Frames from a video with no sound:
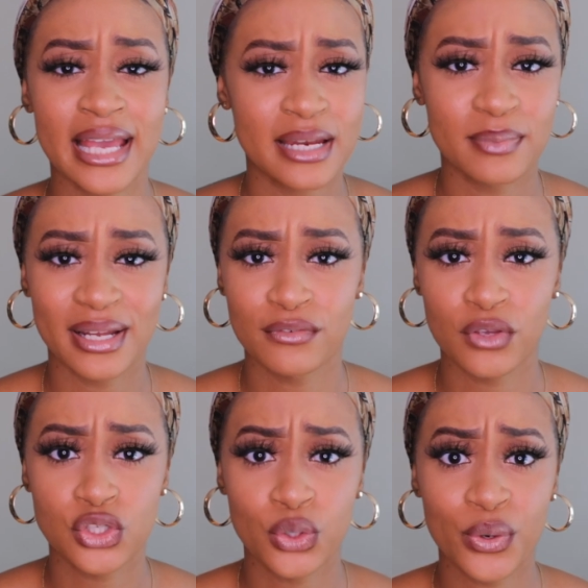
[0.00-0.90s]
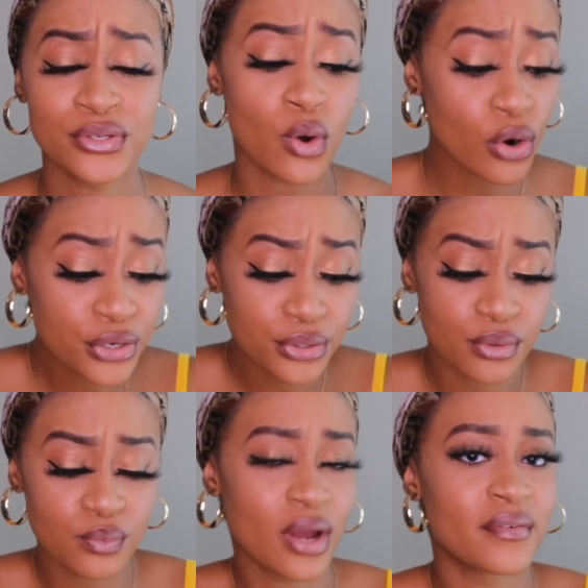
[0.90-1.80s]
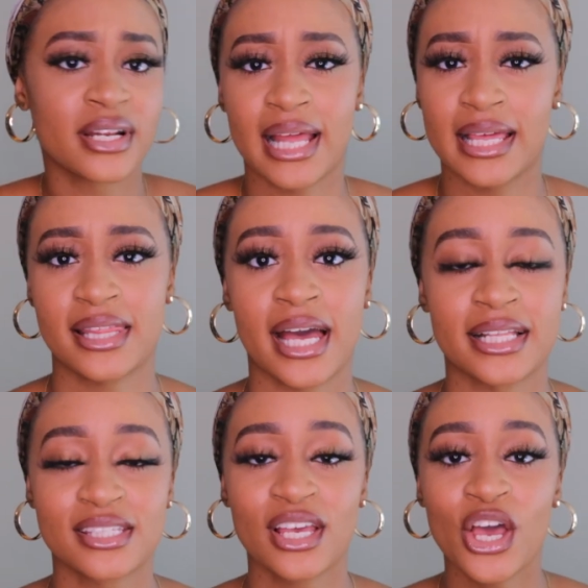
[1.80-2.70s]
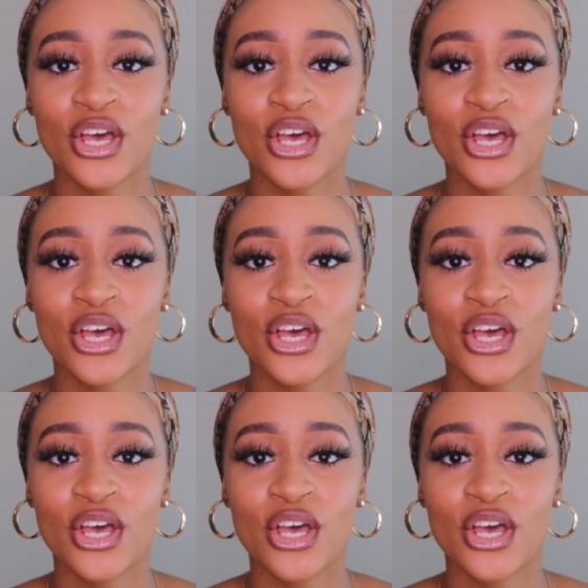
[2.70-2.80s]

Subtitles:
headband of your choice or you can wear it like that.